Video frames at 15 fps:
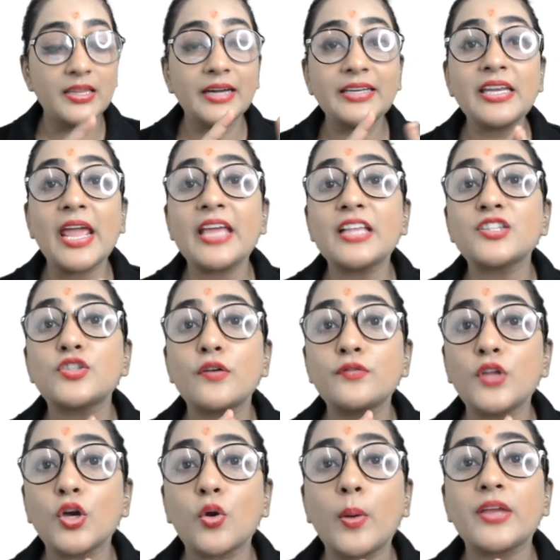The tense
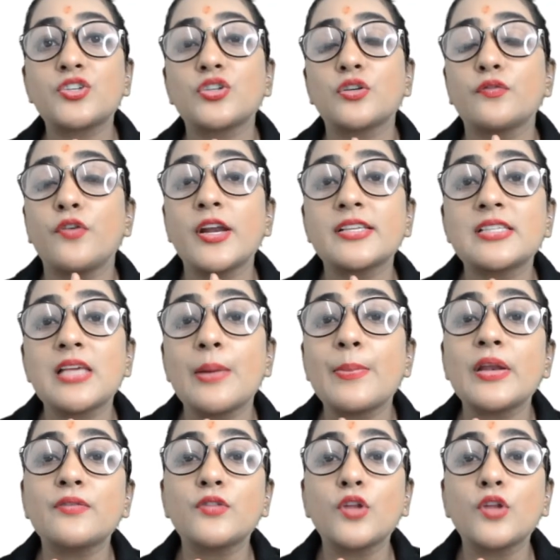of the question, for example,